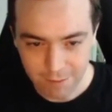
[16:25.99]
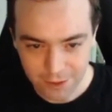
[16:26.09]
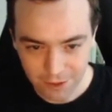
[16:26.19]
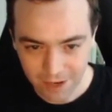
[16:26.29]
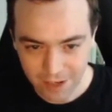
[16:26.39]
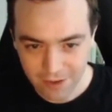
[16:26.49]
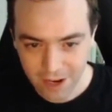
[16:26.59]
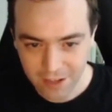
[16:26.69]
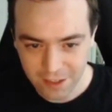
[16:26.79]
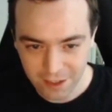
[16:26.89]
So if I
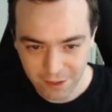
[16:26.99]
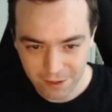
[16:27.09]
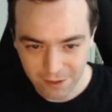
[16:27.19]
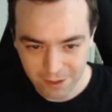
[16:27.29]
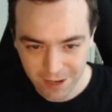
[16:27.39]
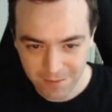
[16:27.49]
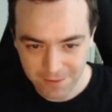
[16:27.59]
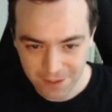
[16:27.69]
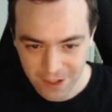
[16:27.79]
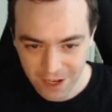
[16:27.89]
tried to go up
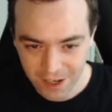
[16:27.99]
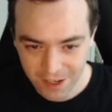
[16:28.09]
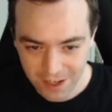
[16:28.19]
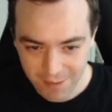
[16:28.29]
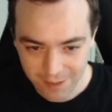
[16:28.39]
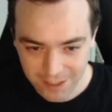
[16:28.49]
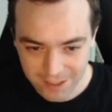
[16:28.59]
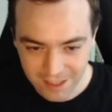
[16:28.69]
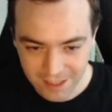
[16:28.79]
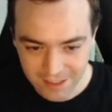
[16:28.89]
for shotgun damage,
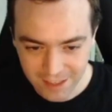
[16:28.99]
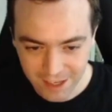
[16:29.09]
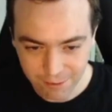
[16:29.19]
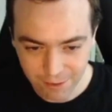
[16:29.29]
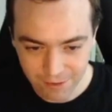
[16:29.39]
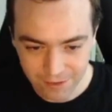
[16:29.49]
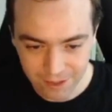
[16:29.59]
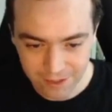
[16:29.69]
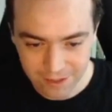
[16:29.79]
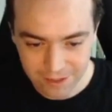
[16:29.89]
that scythe would have
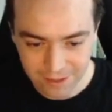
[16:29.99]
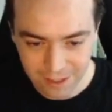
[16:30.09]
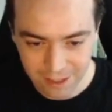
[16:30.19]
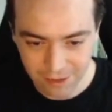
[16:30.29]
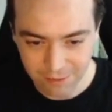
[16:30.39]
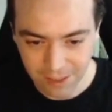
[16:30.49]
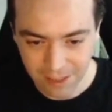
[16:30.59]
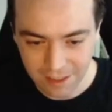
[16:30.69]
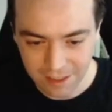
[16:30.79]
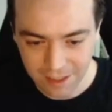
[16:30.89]
just killed me.